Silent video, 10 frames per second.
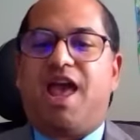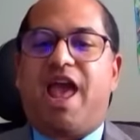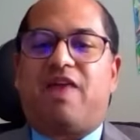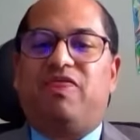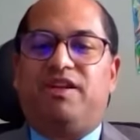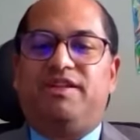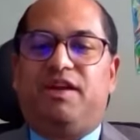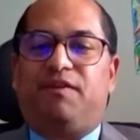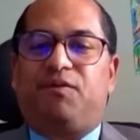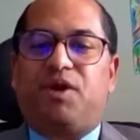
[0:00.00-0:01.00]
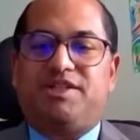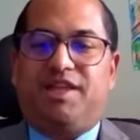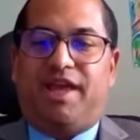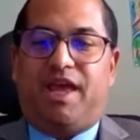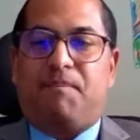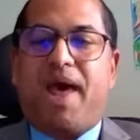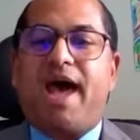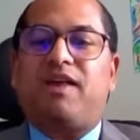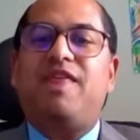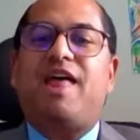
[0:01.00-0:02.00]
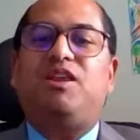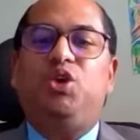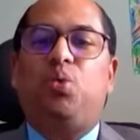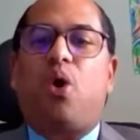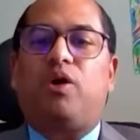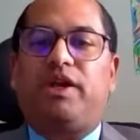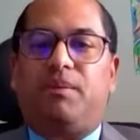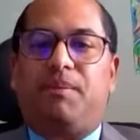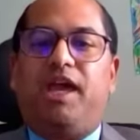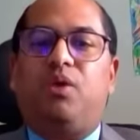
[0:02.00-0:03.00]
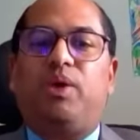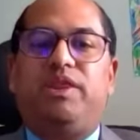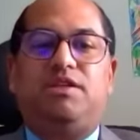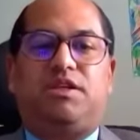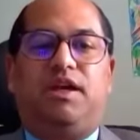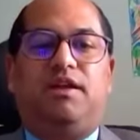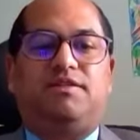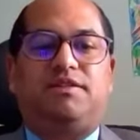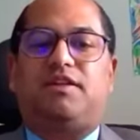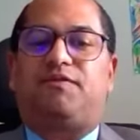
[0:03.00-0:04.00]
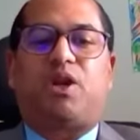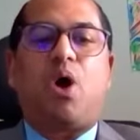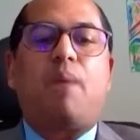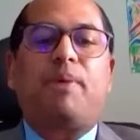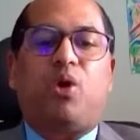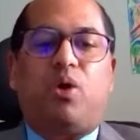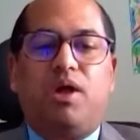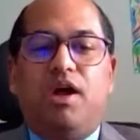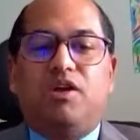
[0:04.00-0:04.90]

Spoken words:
And the difference, the impact that you all can make with these kids, it's phenomenal.